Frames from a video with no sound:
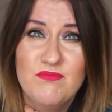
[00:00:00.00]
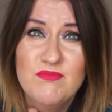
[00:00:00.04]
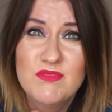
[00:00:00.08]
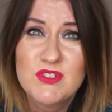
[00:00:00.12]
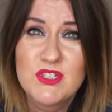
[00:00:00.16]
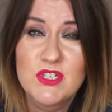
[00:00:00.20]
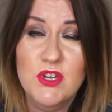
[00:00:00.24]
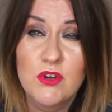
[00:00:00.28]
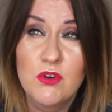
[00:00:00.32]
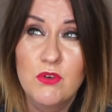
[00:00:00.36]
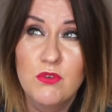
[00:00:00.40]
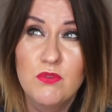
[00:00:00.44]

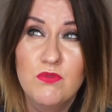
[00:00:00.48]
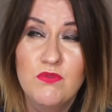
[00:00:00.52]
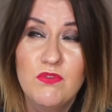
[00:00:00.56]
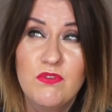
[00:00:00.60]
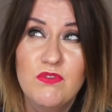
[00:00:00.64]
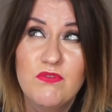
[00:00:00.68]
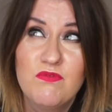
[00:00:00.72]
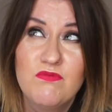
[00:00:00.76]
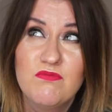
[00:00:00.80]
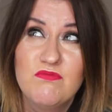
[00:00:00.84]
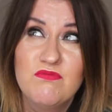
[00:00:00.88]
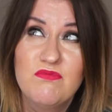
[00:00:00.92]
So
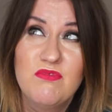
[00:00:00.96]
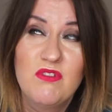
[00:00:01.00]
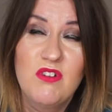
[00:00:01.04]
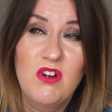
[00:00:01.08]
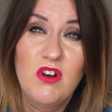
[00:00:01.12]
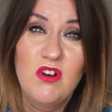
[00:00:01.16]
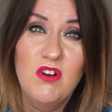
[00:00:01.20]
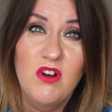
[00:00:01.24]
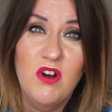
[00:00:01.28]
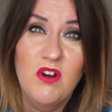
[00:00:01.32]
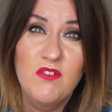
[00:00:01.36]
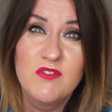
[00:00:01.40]

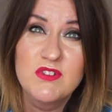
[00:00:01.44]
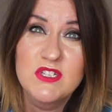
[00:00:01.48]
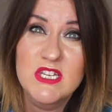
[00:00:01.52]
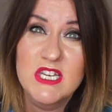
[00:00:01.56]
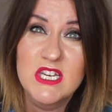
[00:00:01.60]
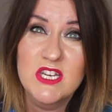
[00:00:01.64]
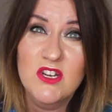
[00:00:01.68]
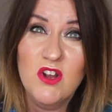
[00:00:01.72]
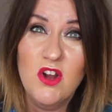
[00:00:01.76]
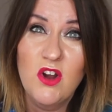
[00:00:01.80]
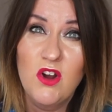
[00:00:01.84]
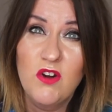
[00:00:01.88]

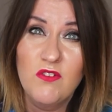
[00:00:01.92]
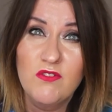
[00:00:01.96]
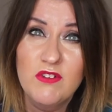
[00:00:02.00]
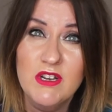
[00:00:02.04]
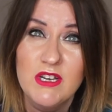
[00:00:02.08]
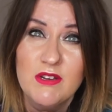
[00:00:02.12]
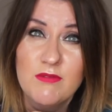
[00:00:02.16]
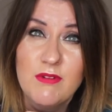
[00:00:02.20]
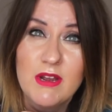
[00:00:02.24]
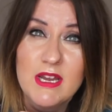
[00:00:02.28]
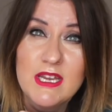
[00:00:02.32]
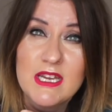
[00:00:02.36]
obviously you can't
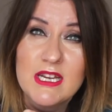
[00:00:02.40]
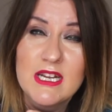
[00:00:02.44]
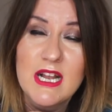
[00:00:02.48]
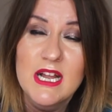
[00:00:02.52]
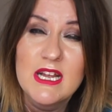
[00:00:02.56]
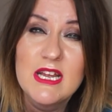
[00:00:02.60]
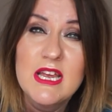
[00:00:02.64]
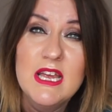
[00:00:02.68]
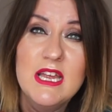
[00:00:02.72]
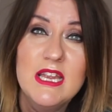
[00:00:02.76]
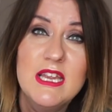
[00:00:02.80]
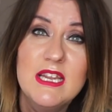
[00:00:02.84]
really wear your
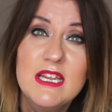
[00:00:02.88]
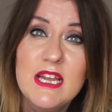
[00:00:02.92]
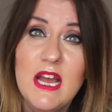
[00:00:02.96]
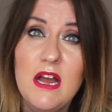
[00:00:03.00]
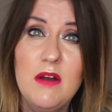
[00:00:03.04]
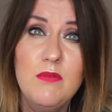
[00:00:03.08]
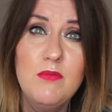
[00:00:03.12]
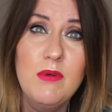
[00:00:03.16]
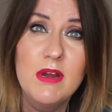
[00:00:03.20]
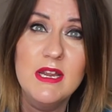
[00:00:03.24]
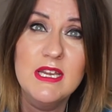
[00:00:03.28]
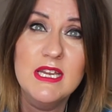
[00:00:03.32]
glasses. You
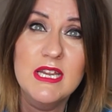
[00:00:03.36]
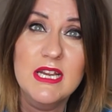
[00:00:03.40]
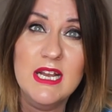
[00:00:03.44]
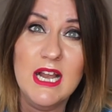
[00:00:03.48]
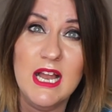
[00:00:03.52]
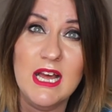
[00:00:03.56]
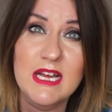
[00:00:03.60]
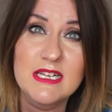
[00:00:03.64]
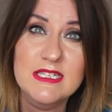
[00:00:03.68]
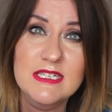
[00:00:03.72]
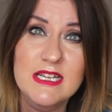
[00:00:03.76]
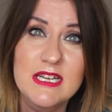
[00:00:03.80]
can't wear your
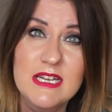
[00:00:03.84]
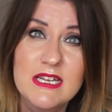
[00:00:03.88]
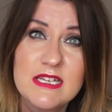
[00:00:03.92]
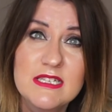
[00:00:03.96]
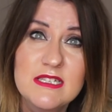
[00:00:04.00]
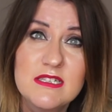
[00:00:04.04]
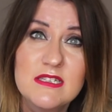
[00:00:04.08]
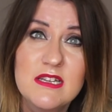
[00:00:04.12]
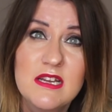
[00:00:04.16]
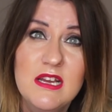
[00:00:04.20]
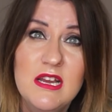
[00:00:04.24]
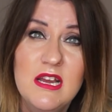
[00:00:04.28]

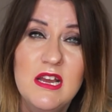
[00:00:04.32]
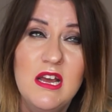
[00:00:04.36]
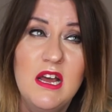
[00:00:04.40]
glasses.